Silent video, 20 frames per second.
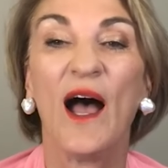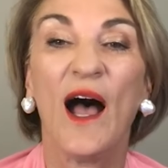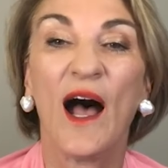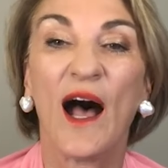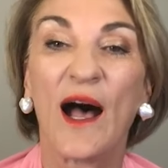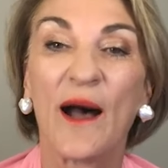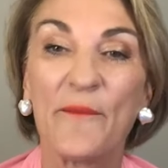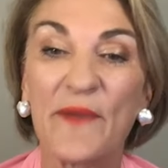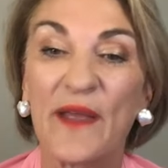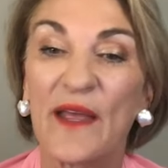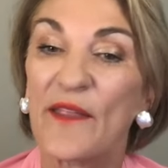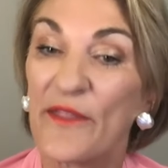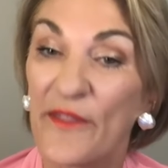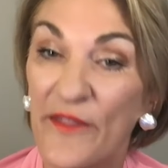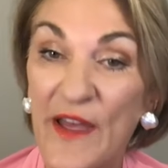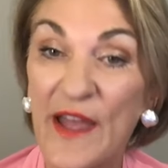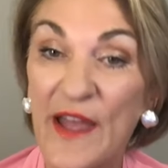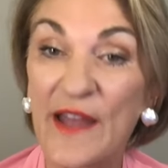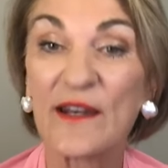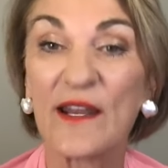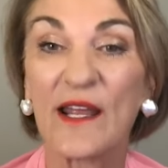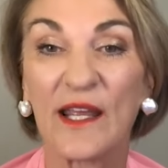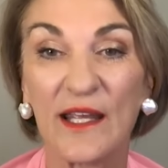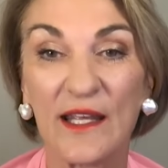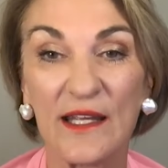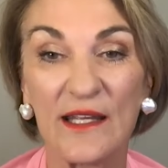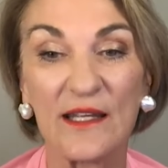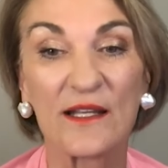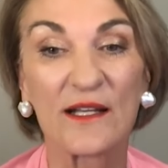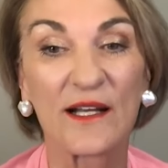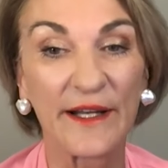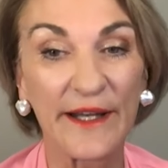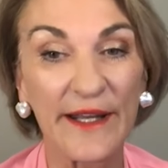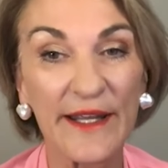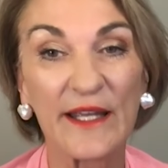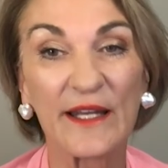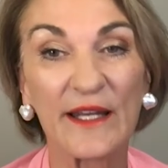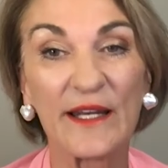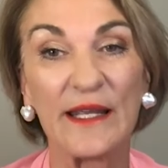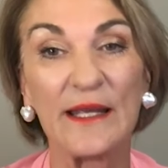Um, then he
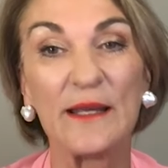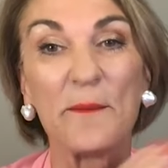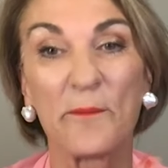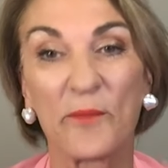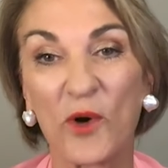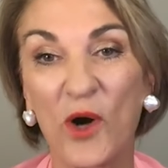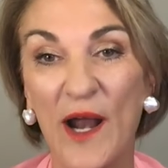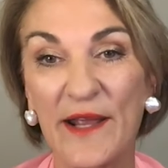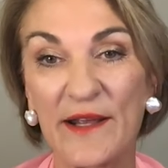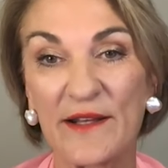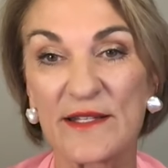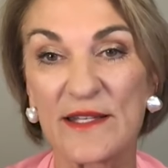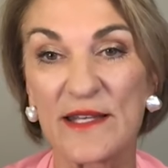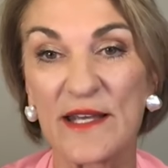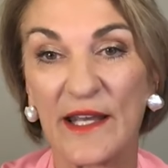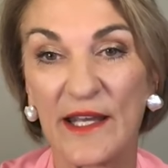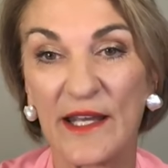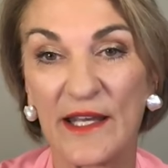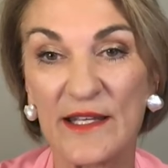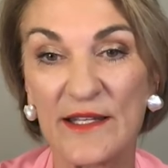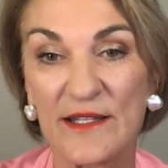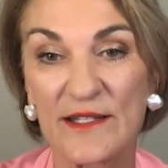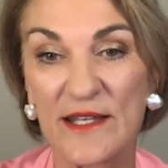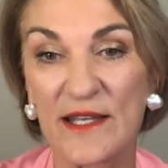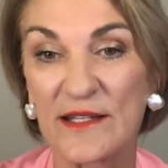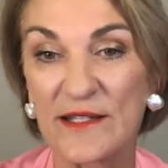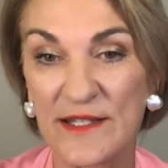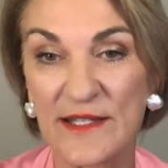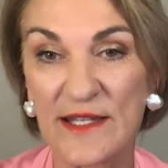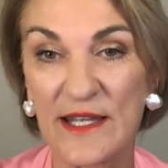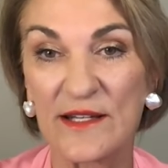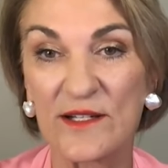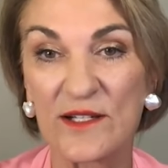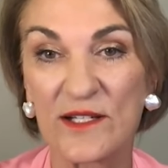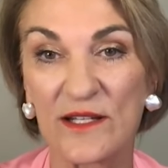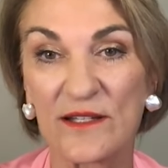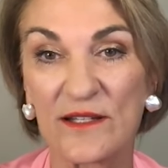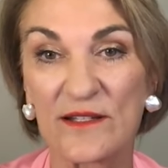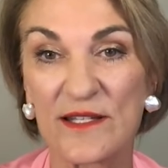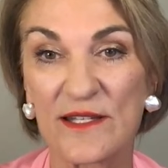clearly breaks his
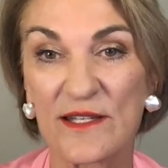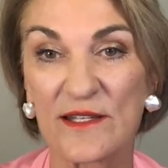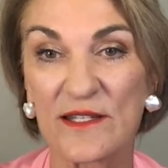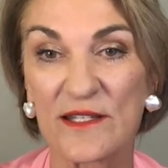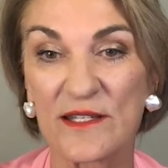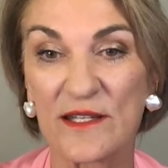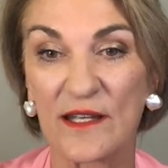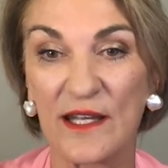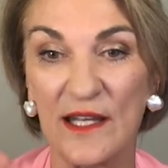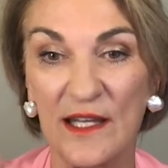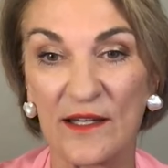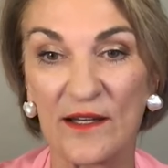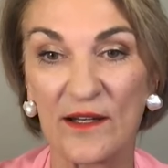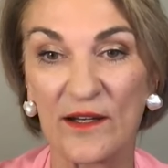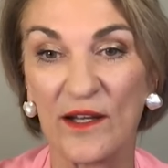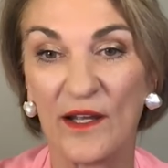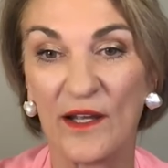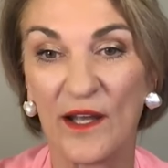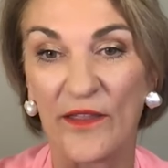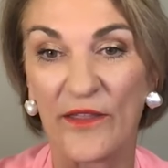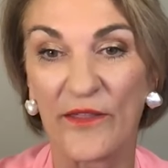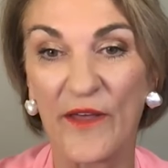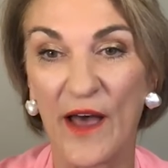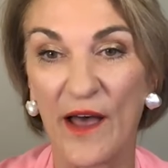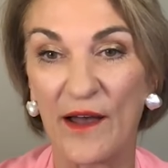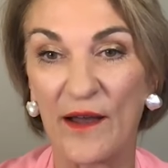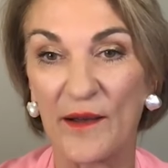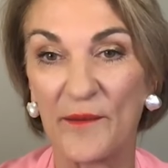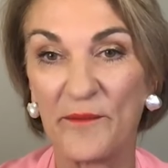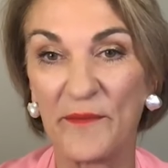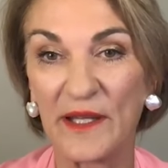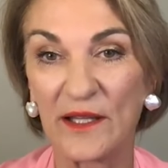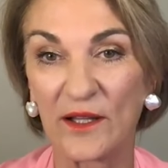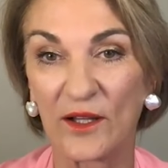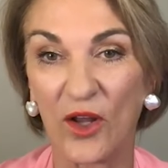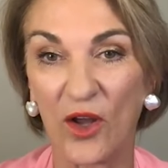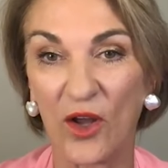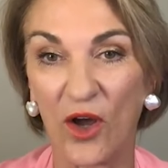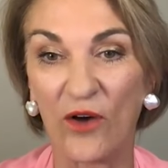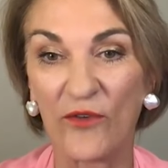sentences in the
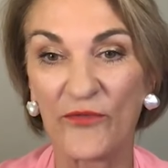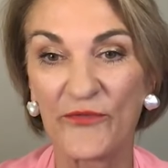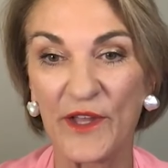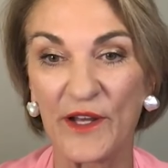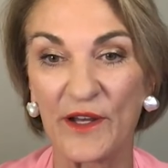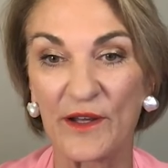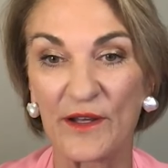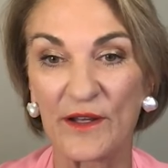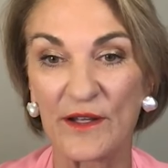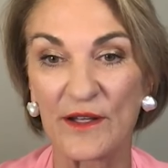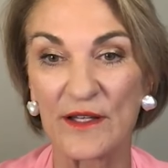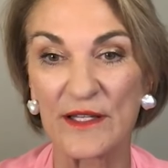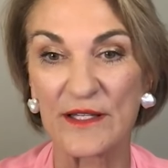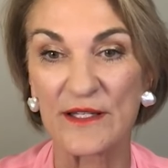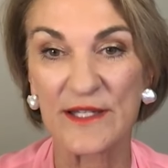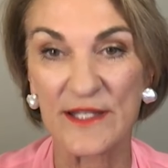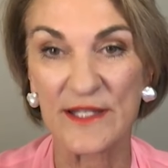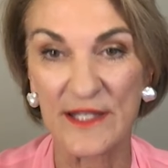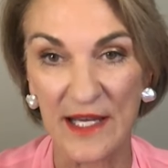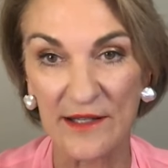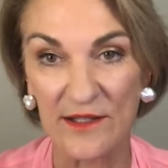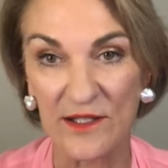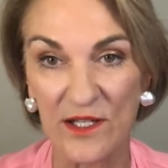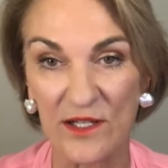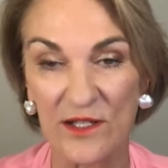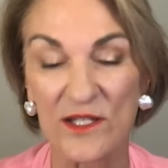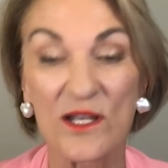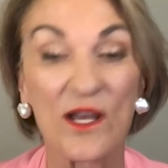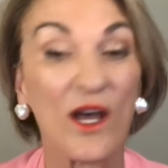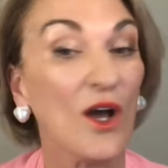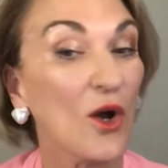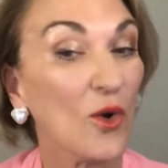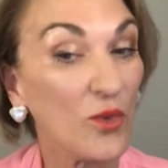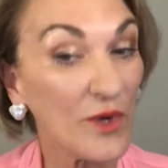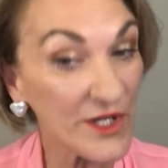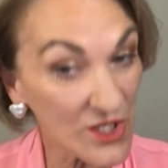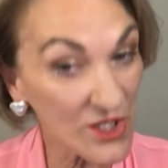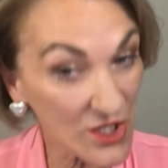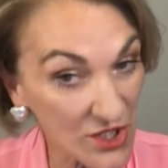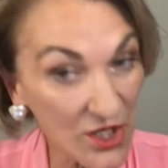middle of the sentence,
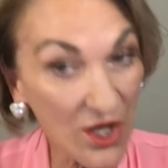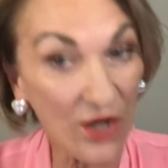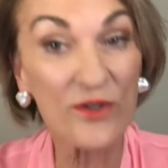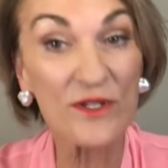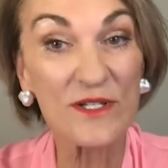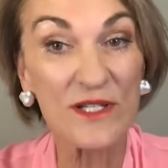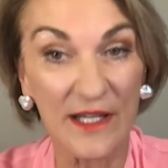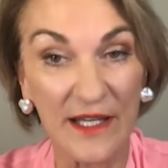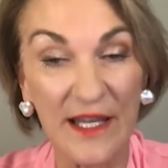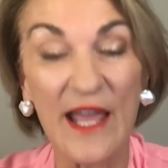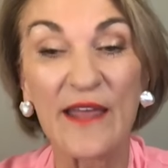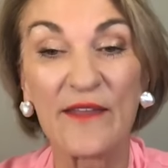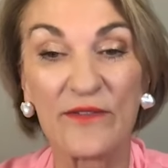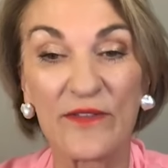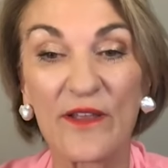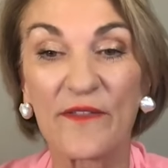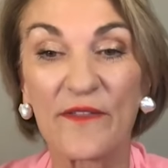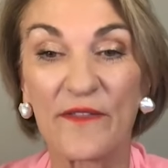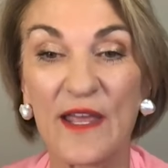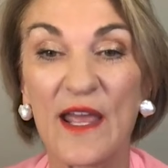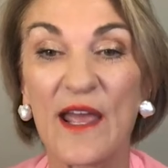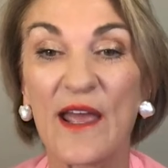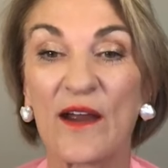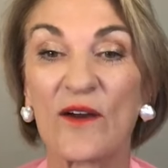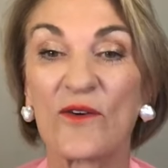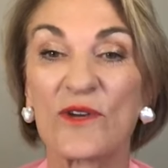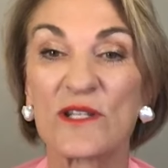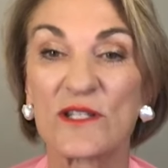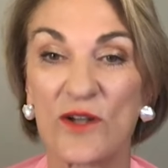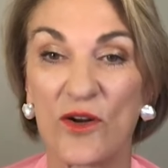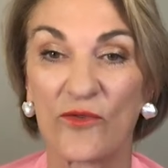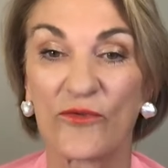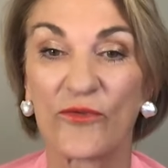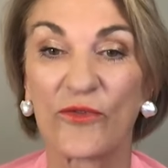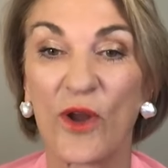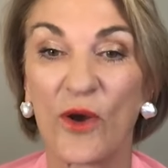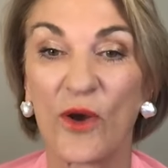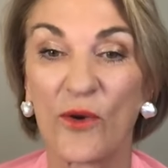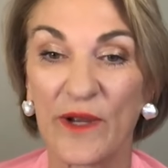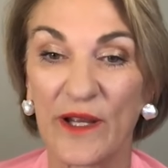which shows again that the air is not
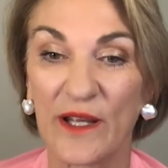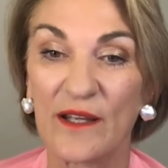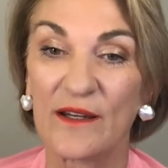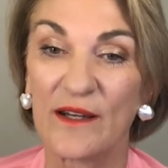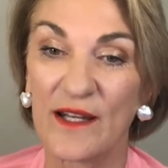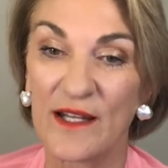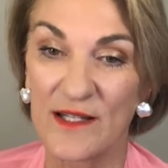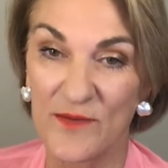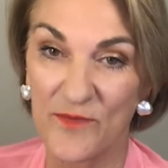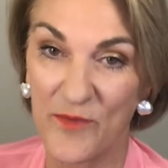flowing in his